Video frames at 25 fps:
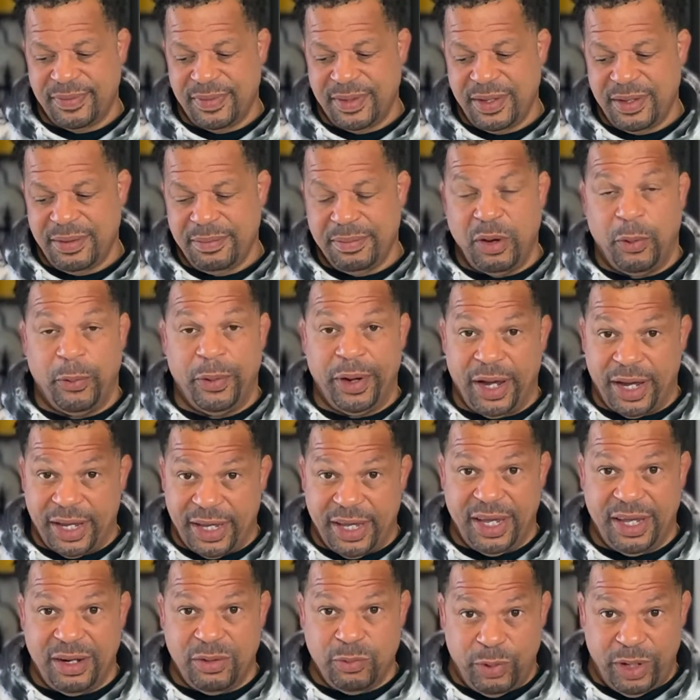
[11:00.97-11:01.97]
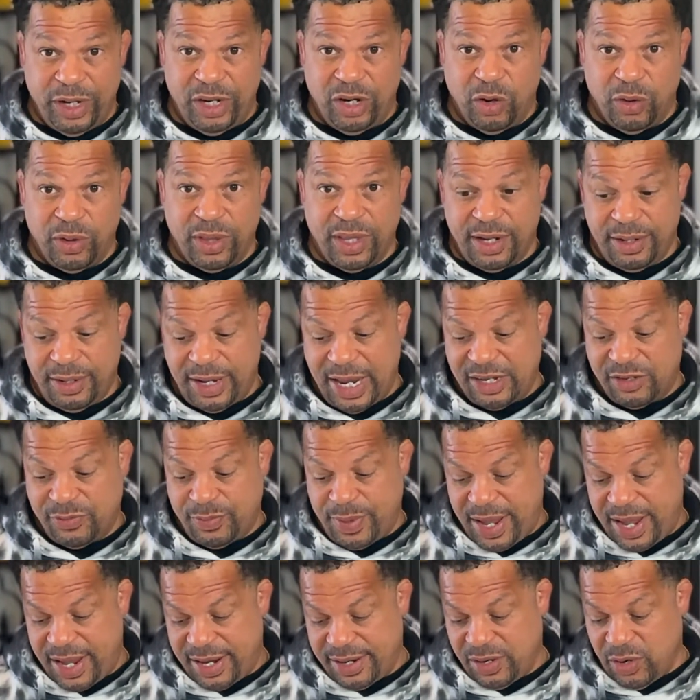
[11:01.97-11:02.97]
But we know that that's
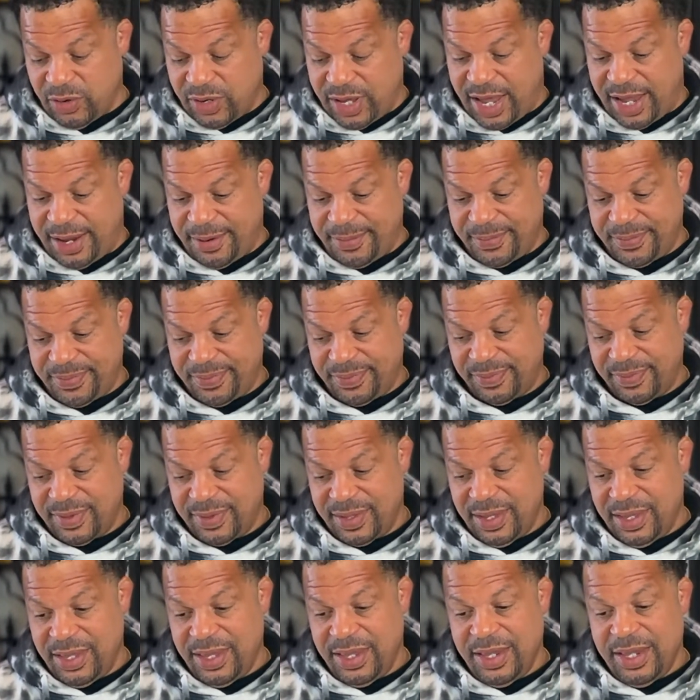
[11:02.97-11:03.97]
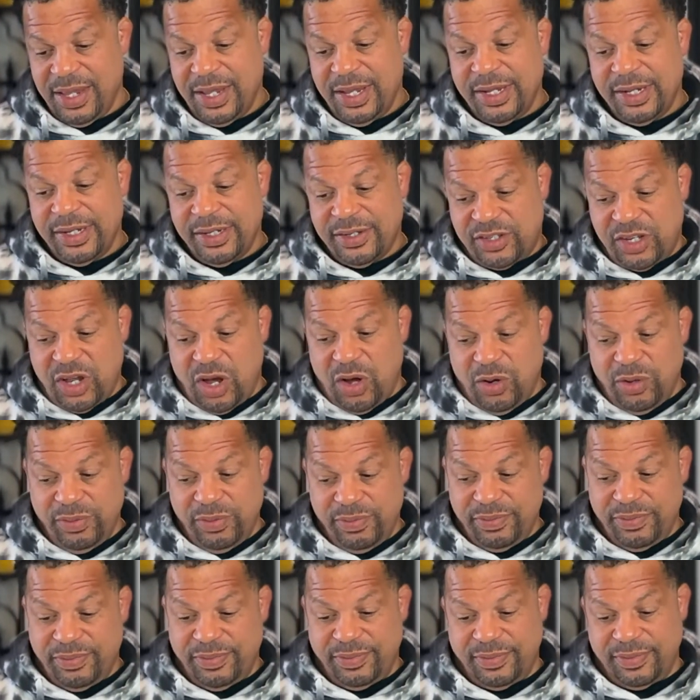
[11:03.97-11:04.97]
bad. Okay. So
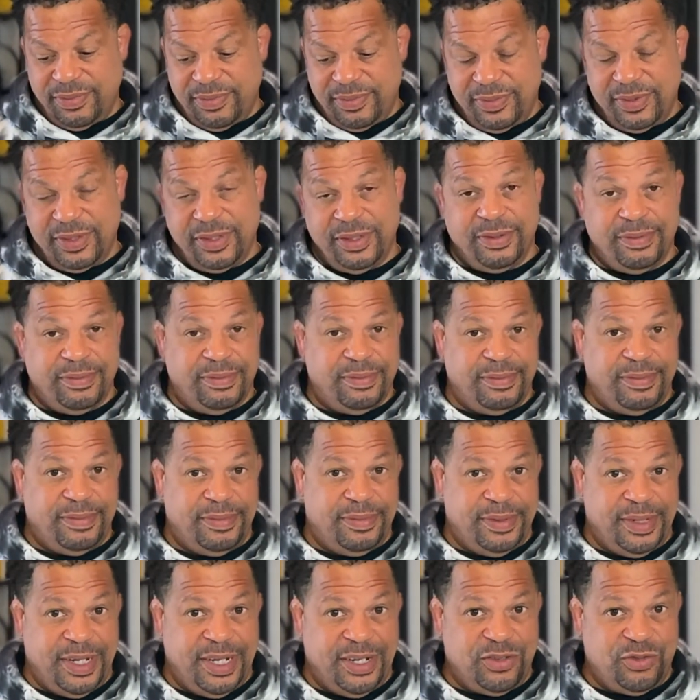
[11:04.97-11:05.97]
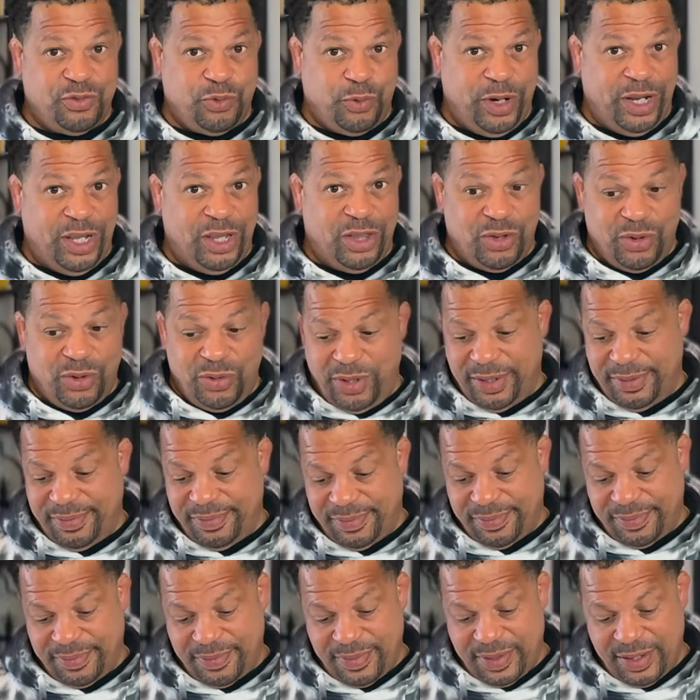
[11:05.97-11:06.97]
let's read through it.
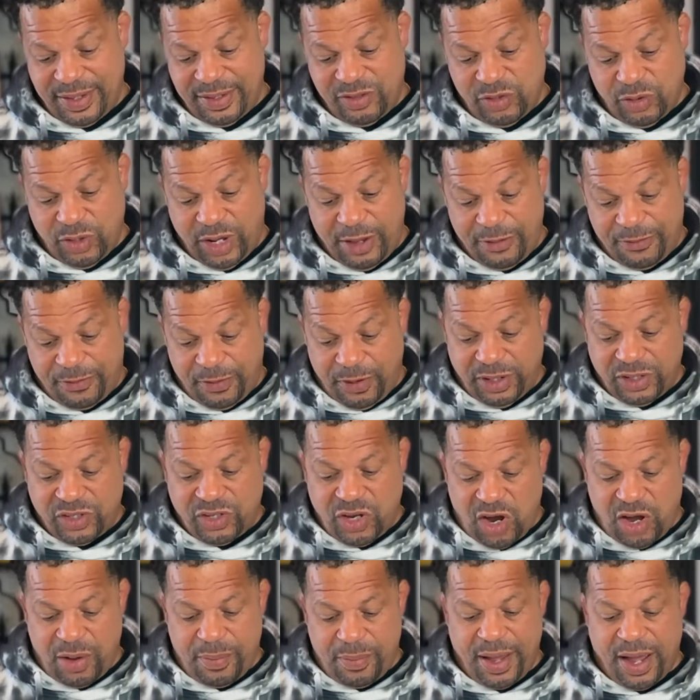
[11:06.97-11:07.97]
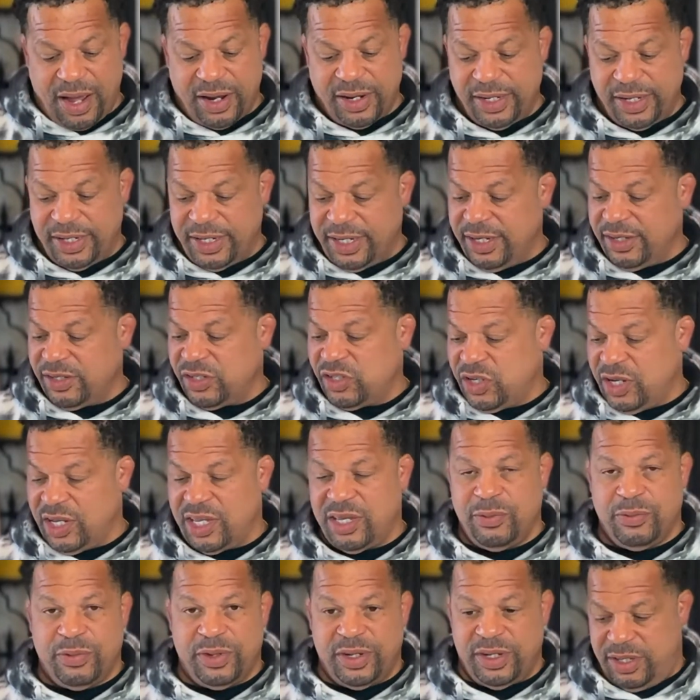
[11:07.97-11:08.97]
So they first talk about, is
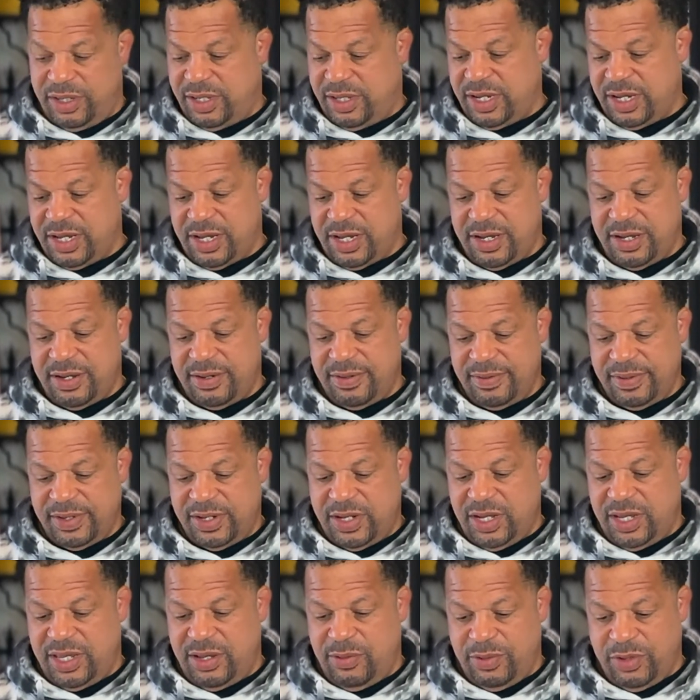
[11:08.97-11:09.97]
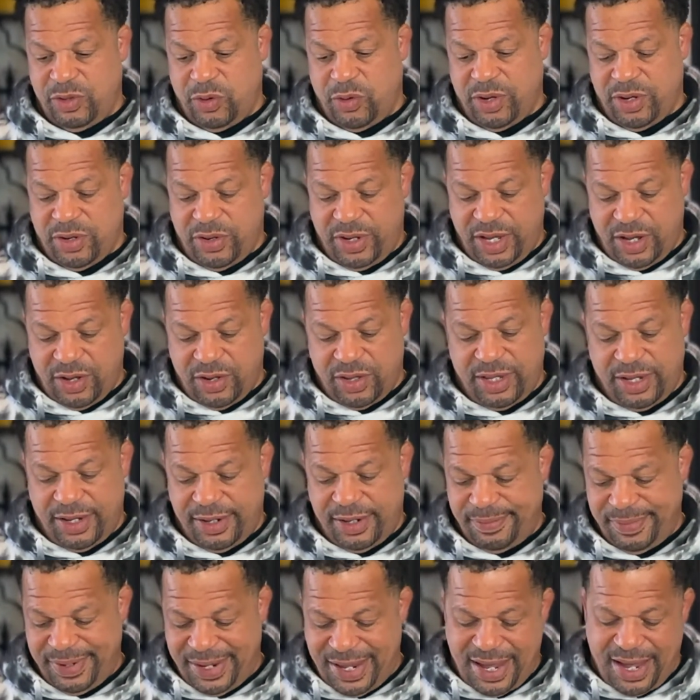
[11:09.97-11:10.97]
cooking with oil
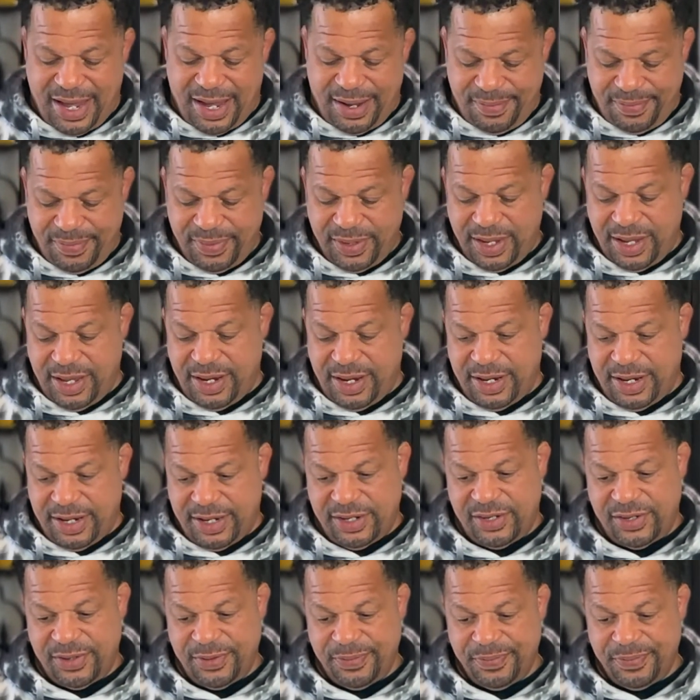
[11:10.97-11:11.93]
healthy? Yeah, it is.